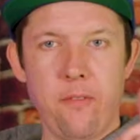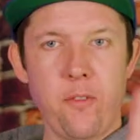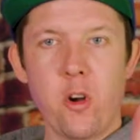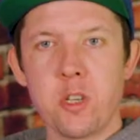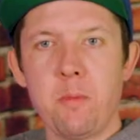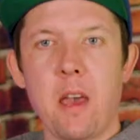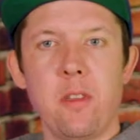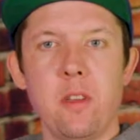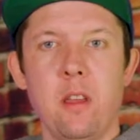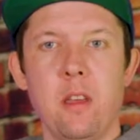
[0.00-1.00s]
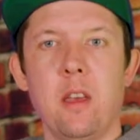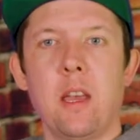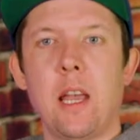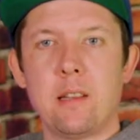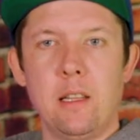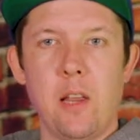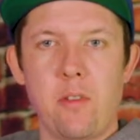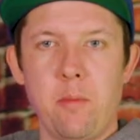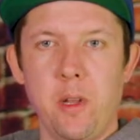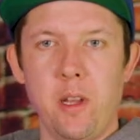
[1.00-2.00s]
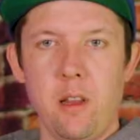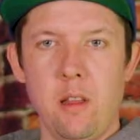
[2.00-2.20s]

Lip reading: first method is a lever bleed.